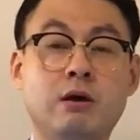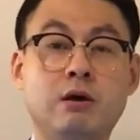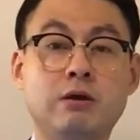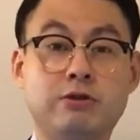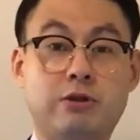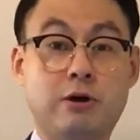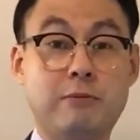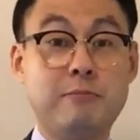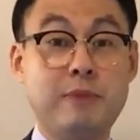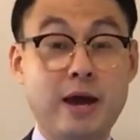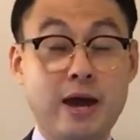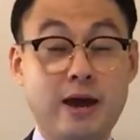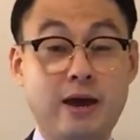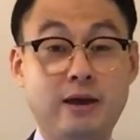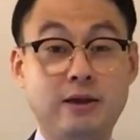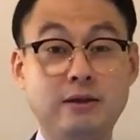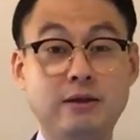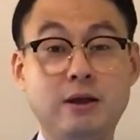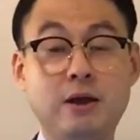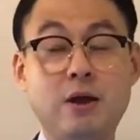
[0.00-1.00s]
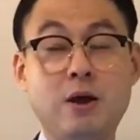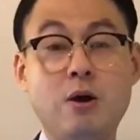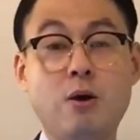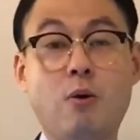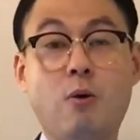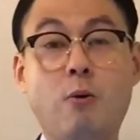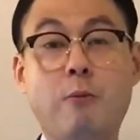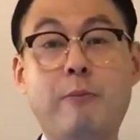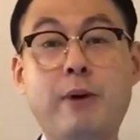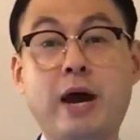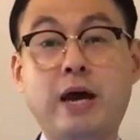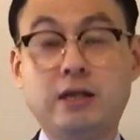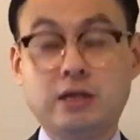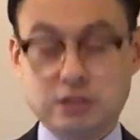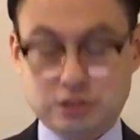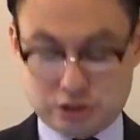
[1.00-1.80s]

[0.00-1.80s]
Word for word: The man obeyed